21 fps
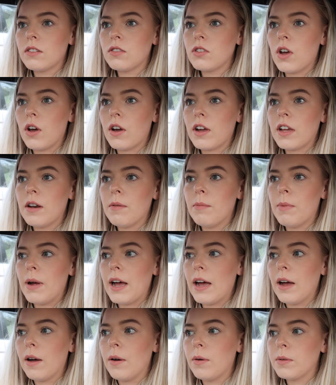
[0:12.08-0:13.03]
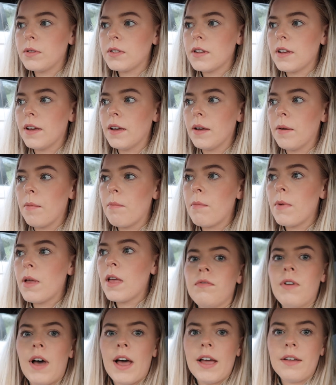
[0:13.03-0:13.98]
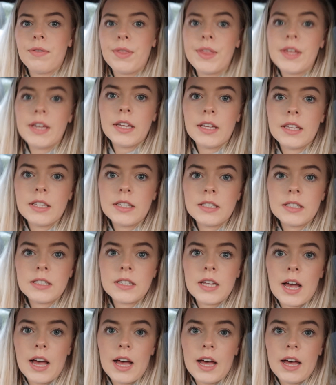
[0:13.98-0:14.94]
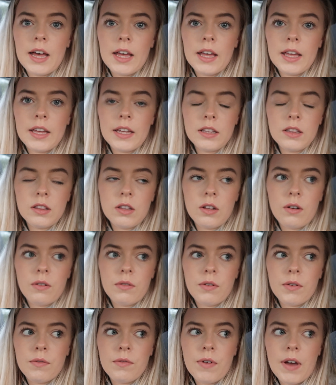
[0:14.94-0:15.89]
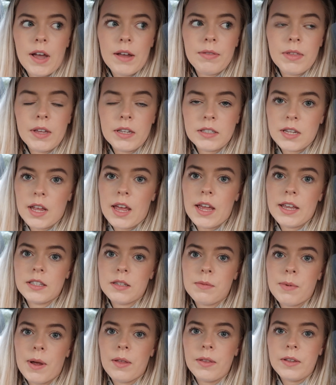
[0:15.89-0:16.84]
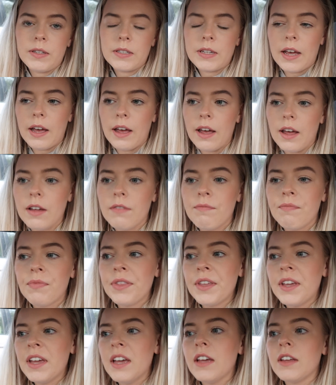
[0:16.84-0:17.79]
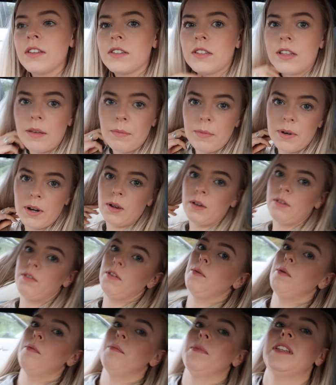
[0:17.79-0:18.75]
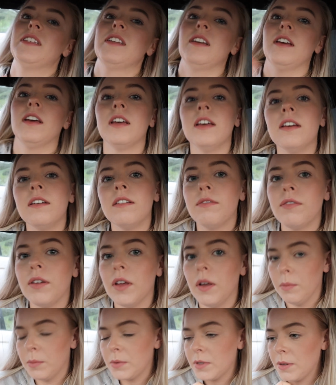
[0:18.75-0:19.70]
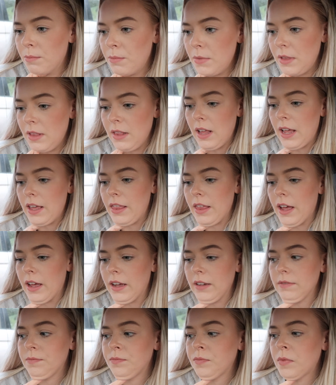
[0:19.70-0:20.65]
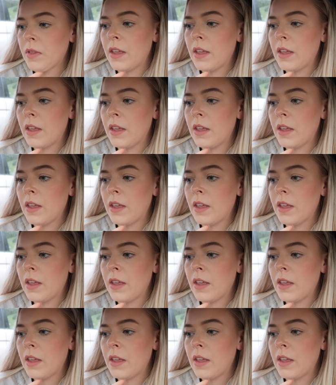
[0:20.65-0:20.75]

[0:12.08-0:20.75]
talking about 5 things I love and 5 things I hate about this car. So let me know if you want me to film something like that.